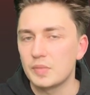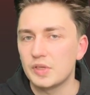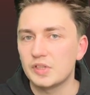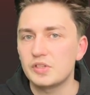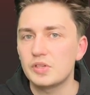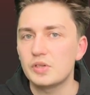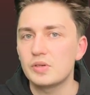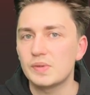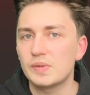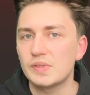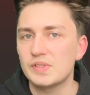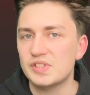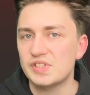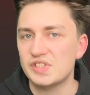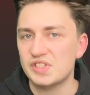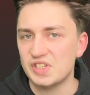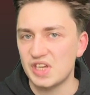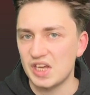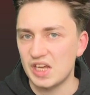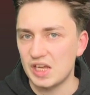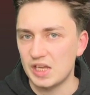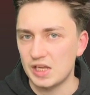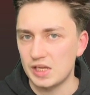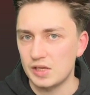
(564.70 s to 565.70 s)
But you will
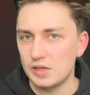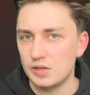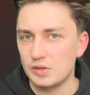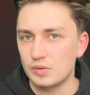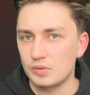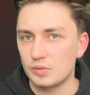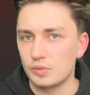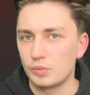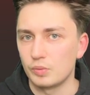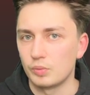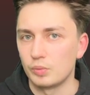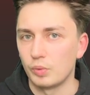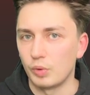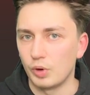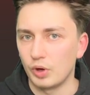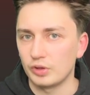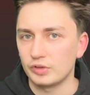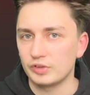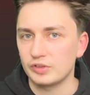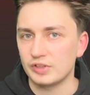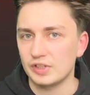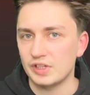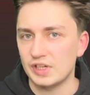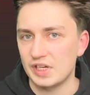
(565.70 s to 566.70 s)
see
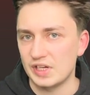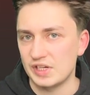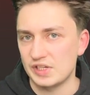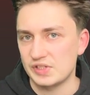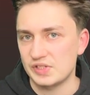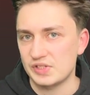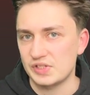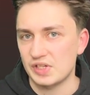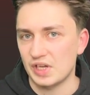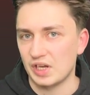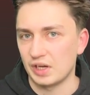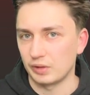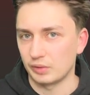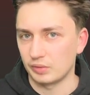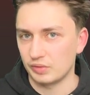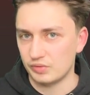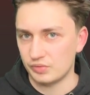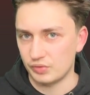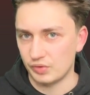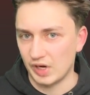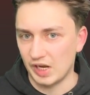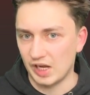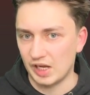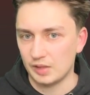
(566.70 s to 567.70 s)
what is our
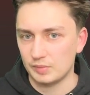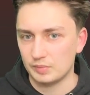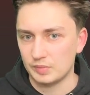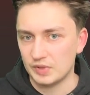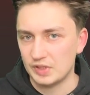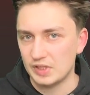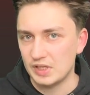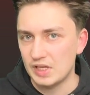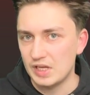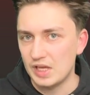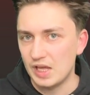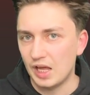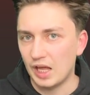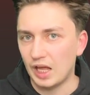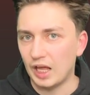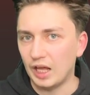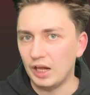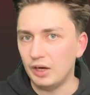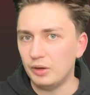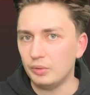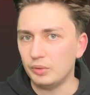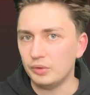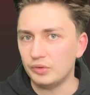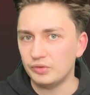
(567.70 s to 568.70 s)
trap.
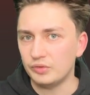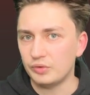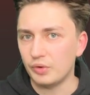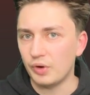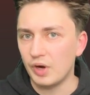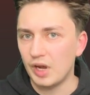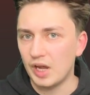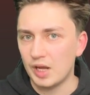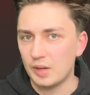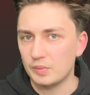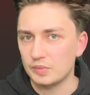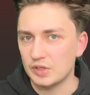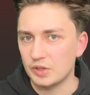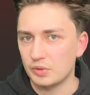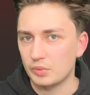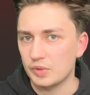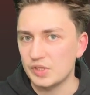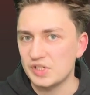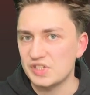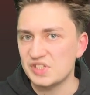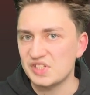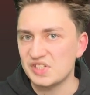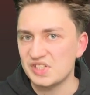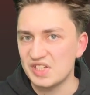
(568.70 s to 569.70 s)
Our trap that
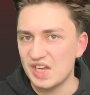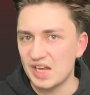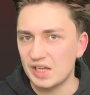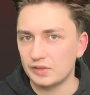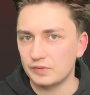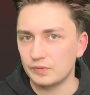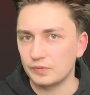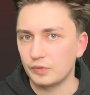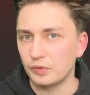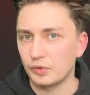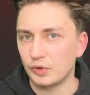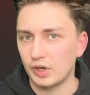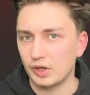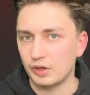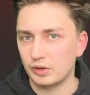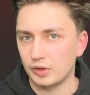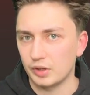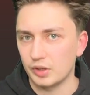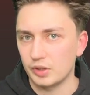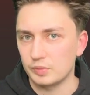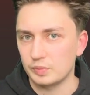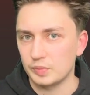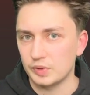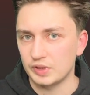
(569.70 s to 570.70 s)
we set for
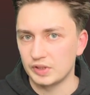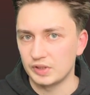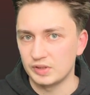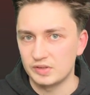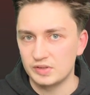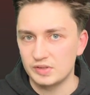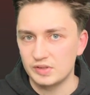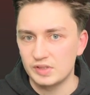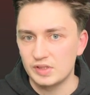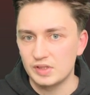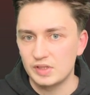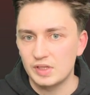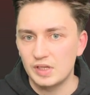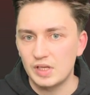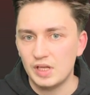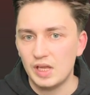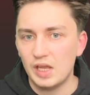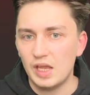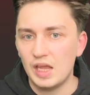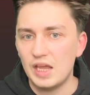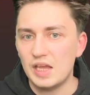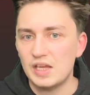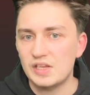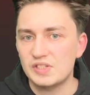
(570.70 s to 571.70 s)
our opponent
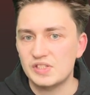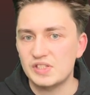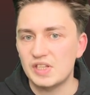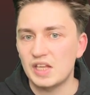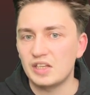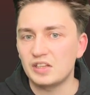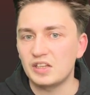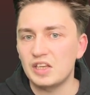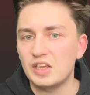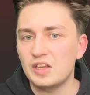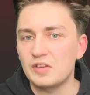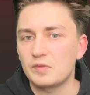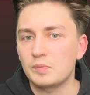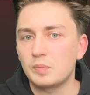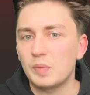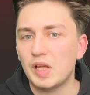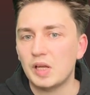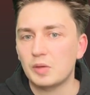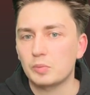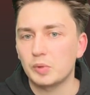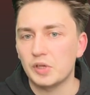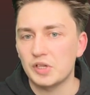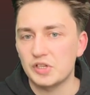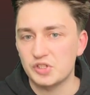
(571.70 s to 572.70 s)
is that if
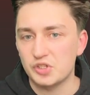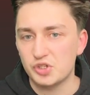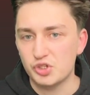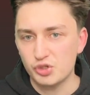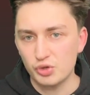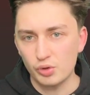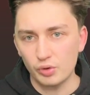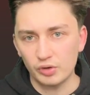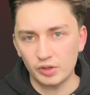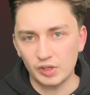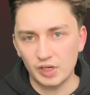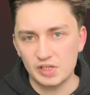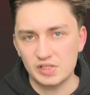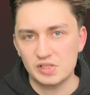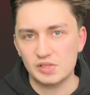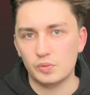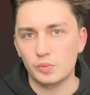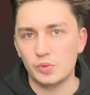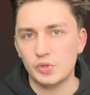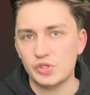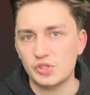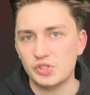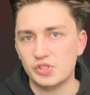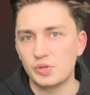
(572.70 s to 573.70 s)
black plays short
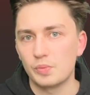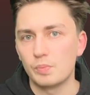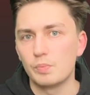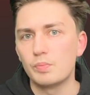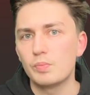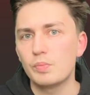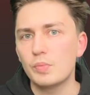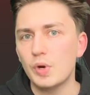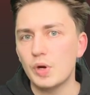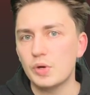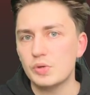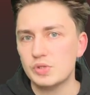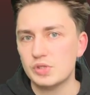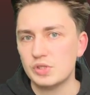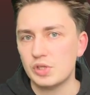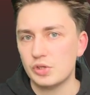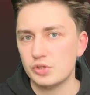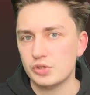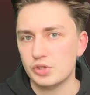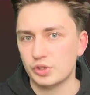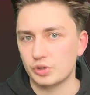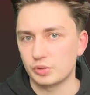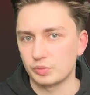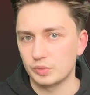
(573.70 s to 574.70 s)
castle, which is the most
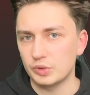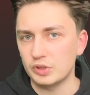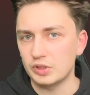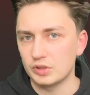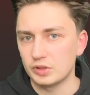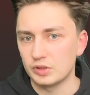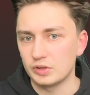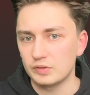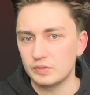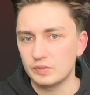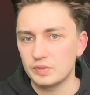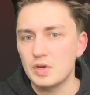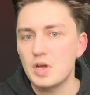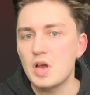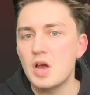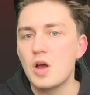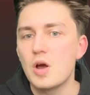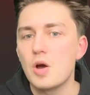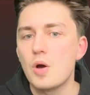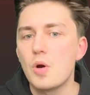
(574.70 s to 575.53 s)
logical move,